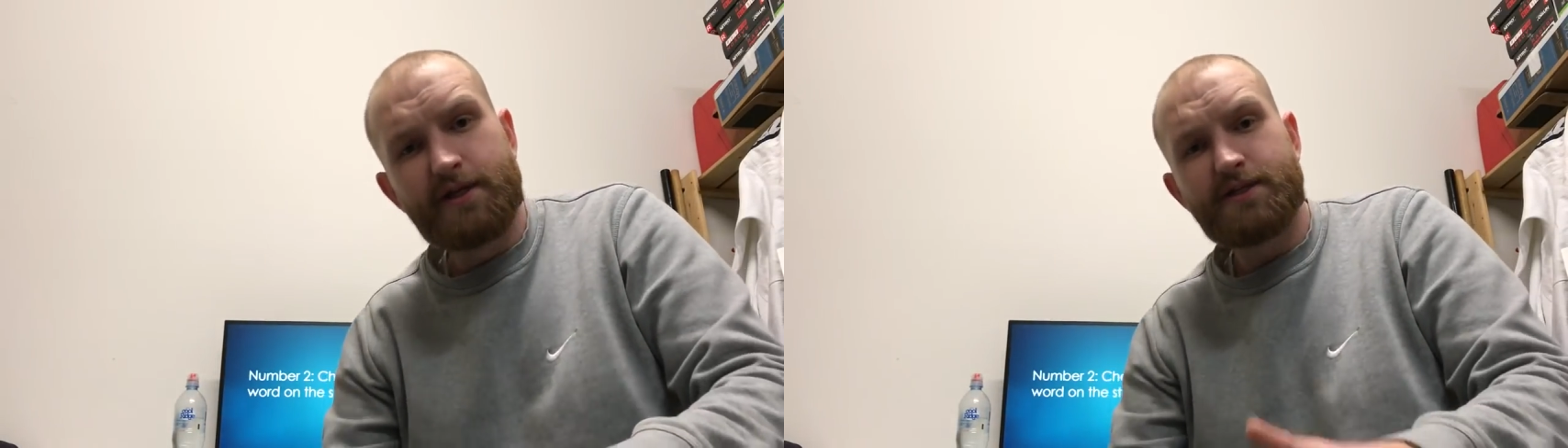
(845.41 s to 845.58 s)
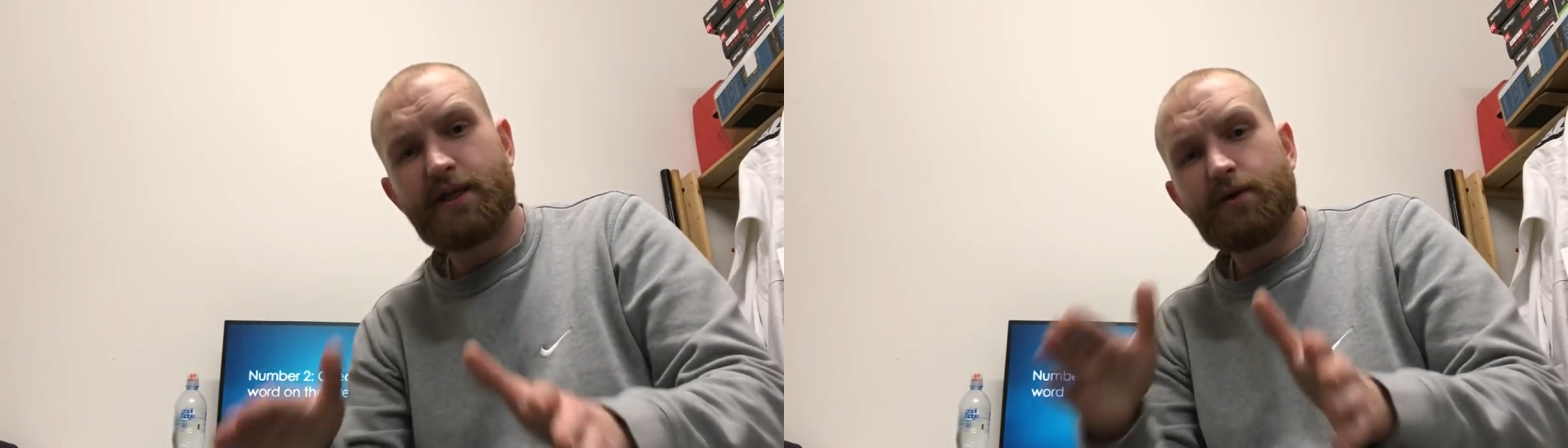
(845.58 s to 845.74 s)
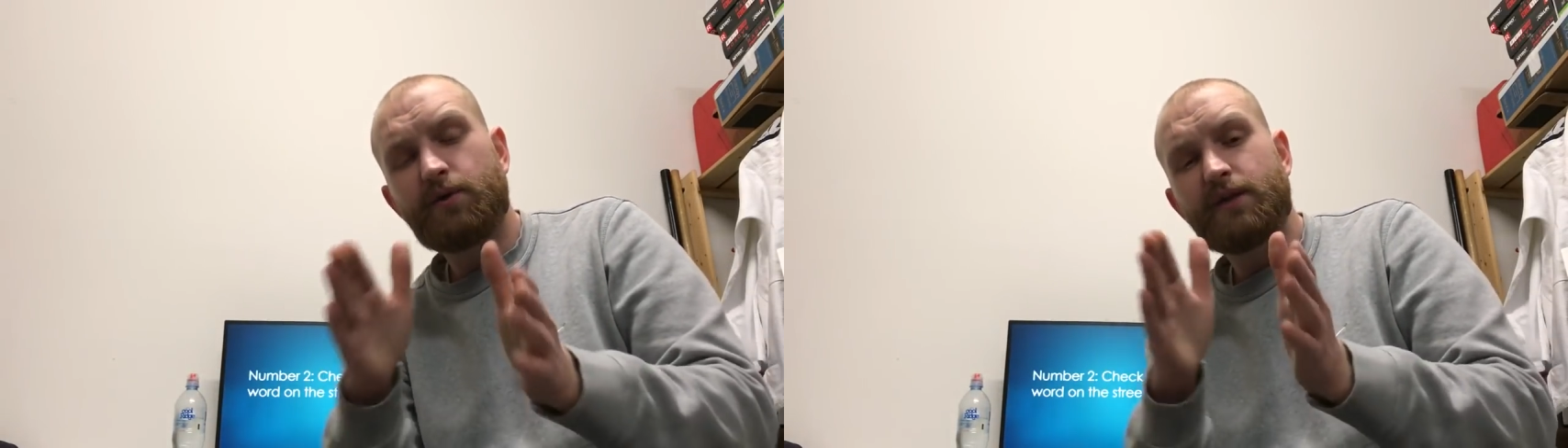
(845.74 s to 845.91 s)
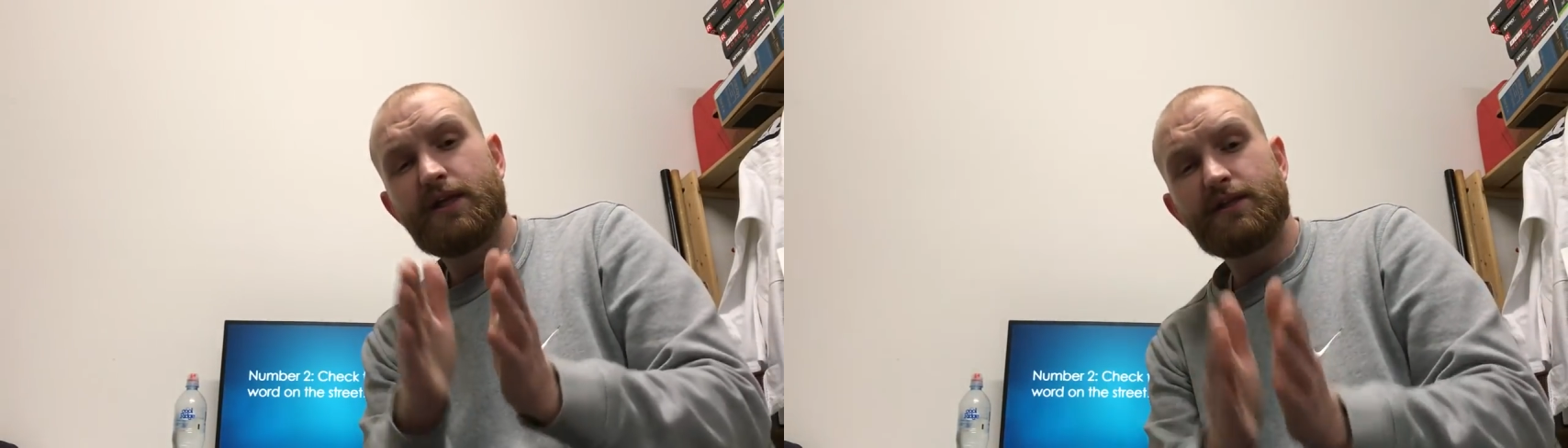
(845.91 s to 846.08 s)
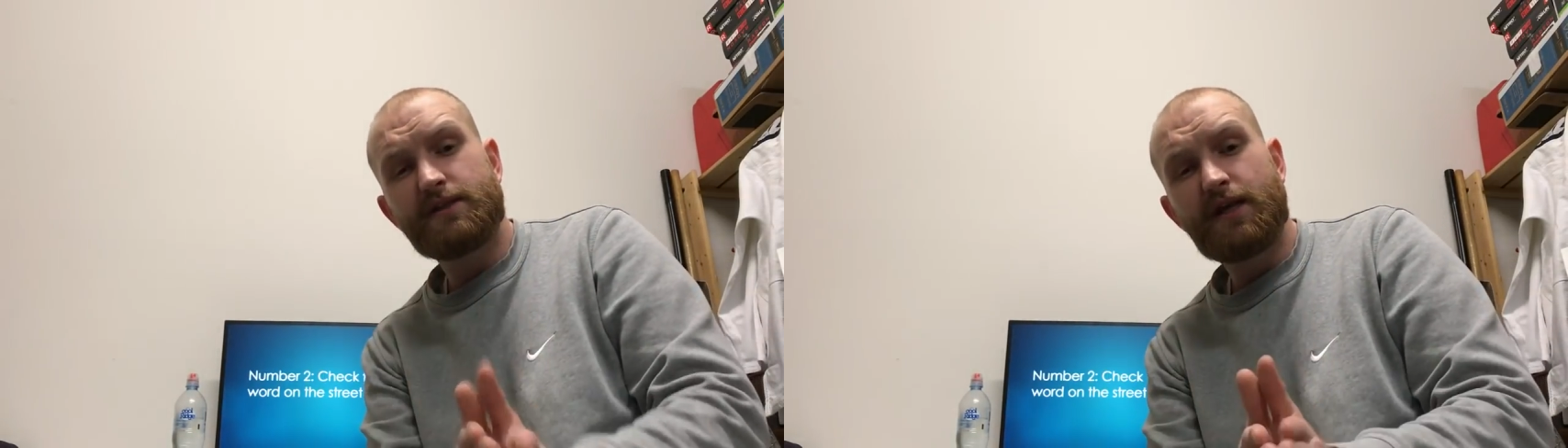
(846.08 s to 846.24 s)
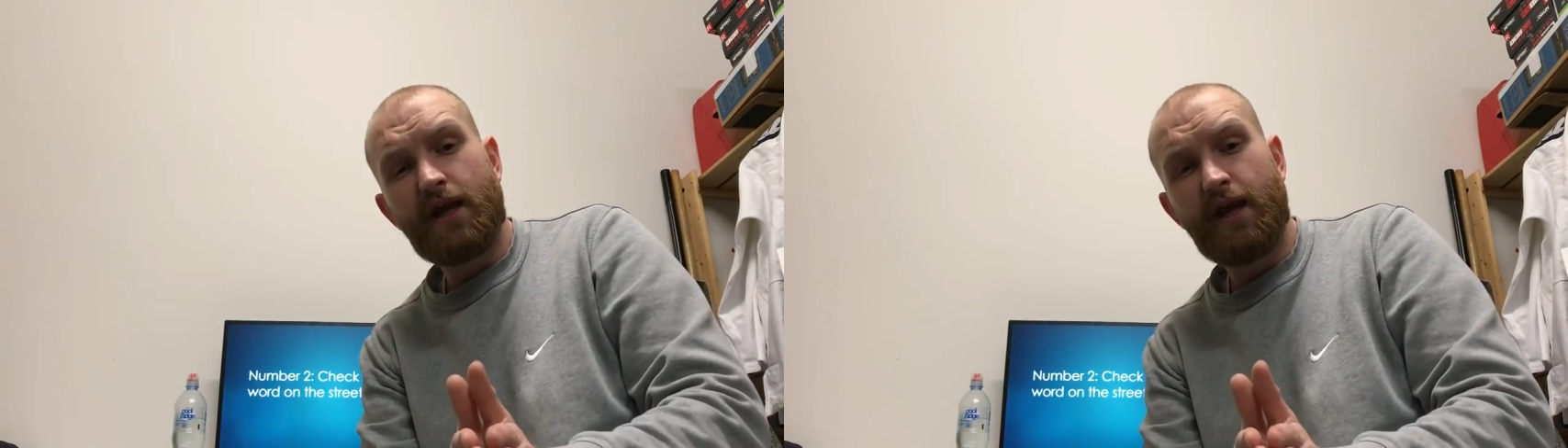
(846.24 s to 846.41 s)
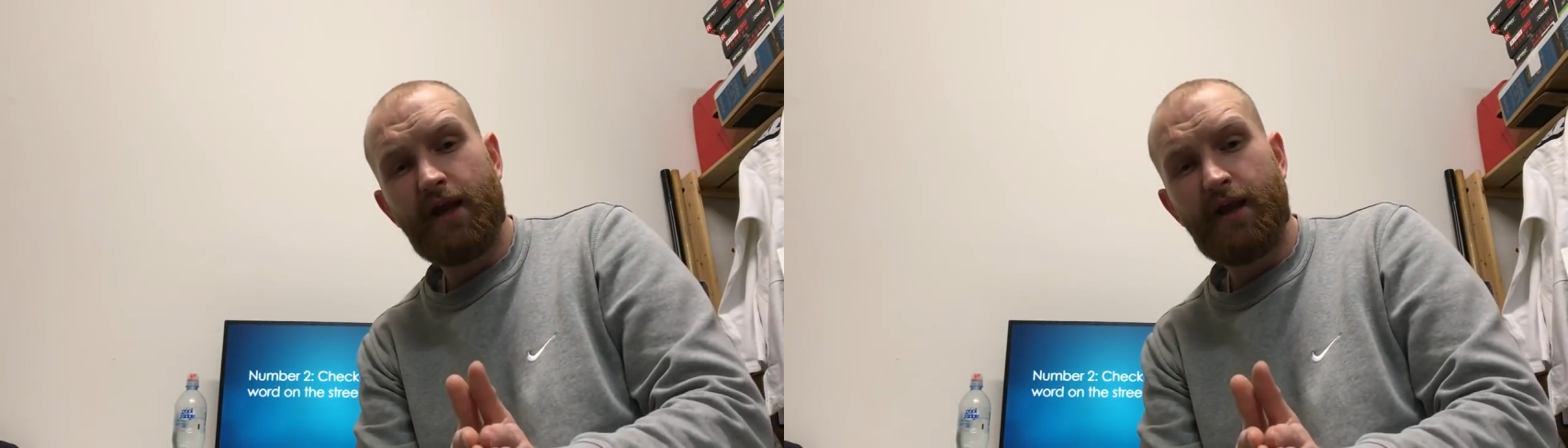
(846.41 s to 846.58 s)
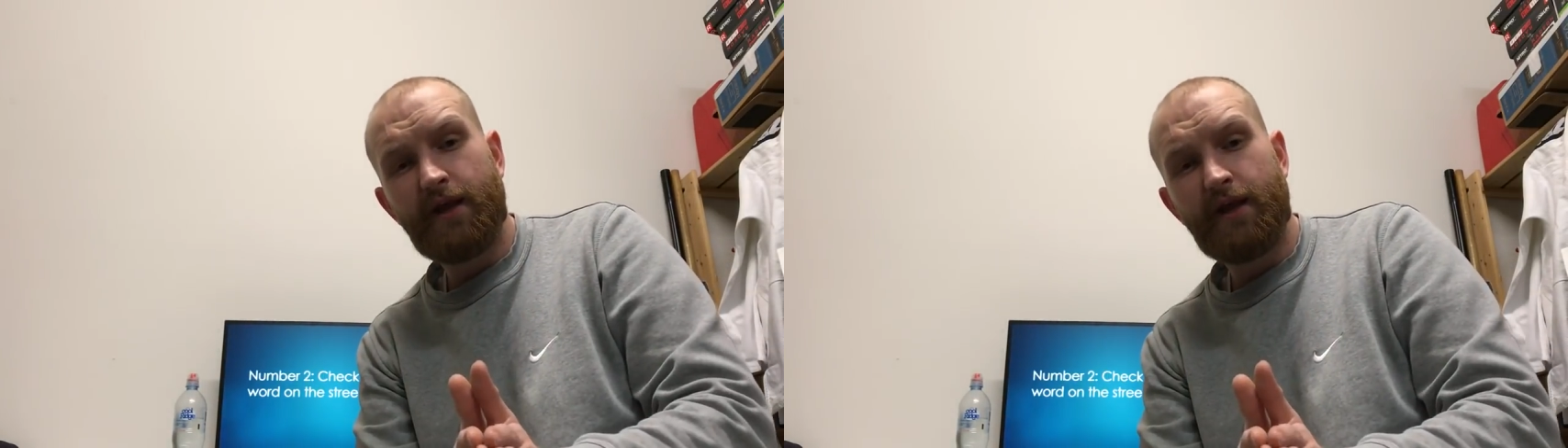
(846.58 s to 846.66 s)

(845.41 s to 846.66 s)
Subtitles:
Check what they're saying.